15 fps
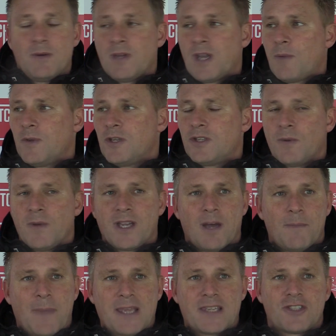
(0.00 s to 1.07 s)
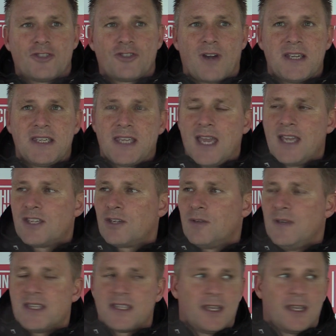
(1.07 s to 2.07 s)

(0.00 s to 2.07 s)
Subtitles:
we're doing our best to try to get to.